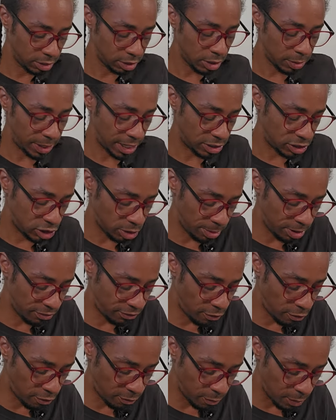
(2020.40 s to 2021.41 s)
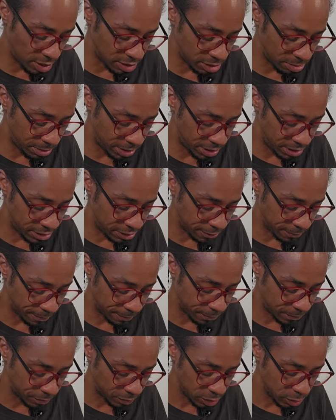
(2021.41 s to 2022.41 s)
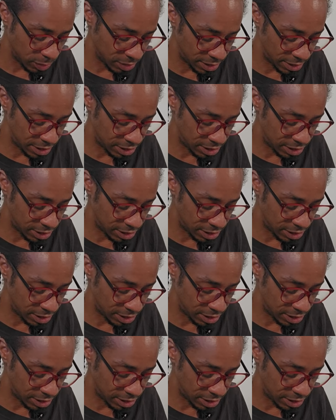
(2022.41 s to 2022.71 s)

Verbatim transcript: Okay, show me the Four of Wands, please. What's